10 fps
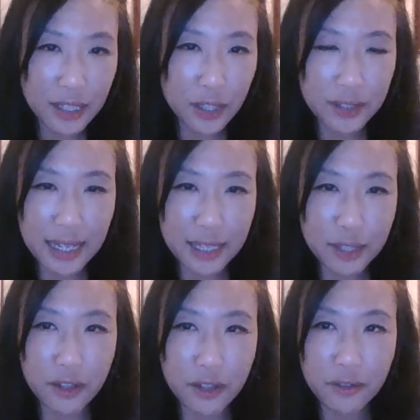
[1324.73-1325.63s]
It looks like
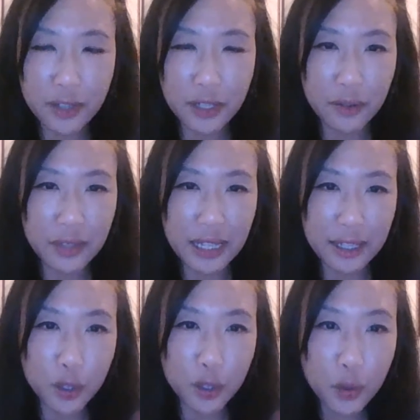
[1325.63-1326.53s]
it's sort of, like
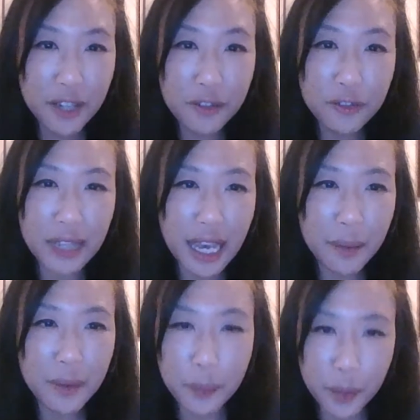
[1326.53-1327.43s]
a quick
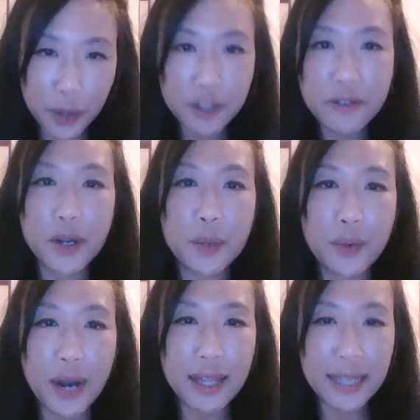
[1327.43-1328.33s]
flame. It burns very
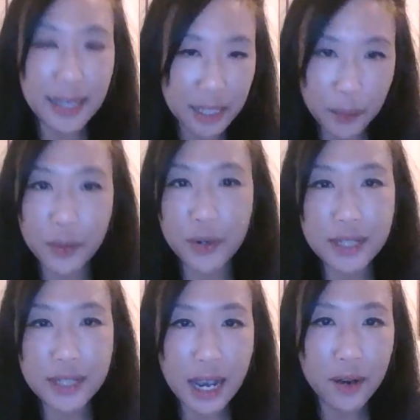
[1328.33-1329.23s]
brightly and then it
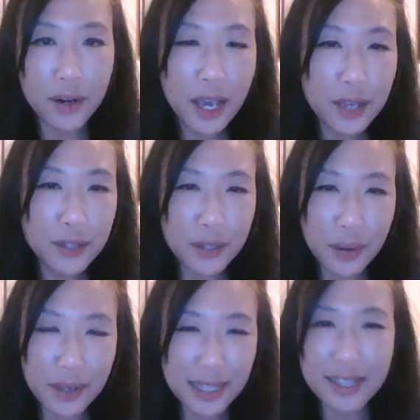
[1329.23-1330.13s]
burns out. So
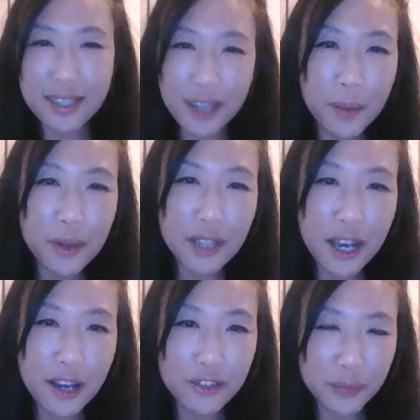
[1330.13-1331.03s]
it's like a summer
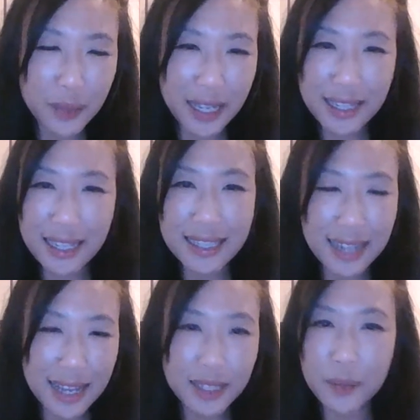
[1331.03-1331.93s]
love, but it's
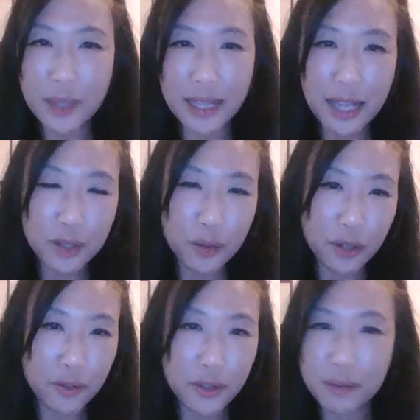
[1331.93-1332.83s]
not something that's sort
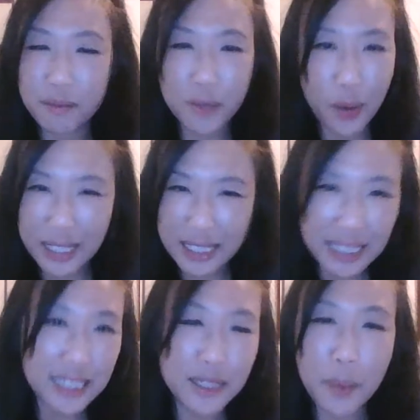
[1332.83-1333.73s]
of going to
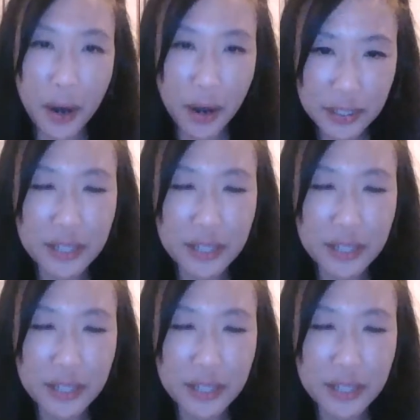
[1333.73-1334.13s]
lead to marriage.